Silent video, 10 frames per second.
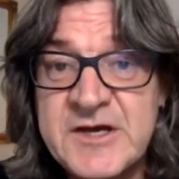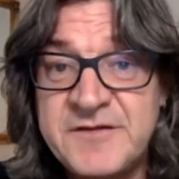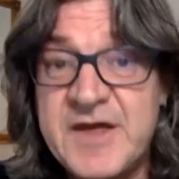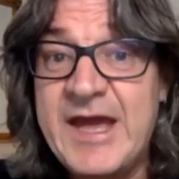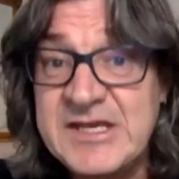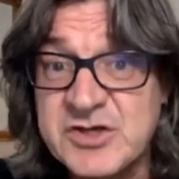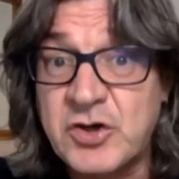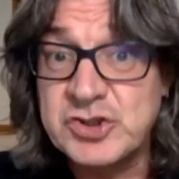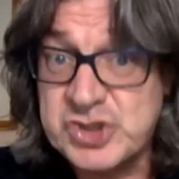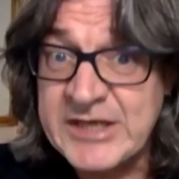that he's
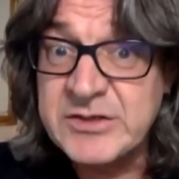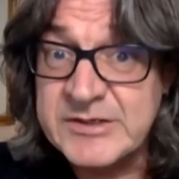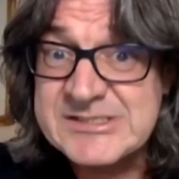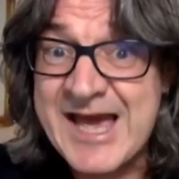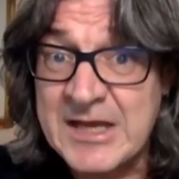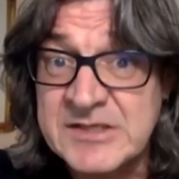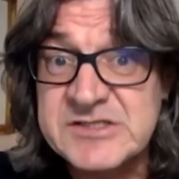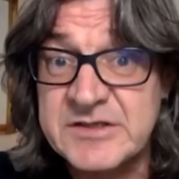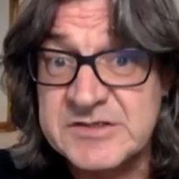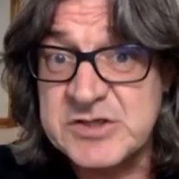got genuine talent
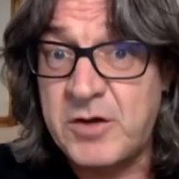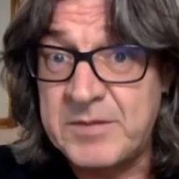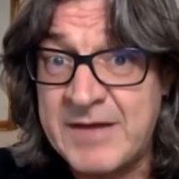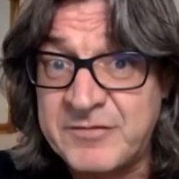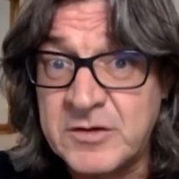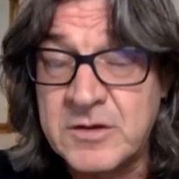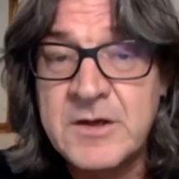at the top level.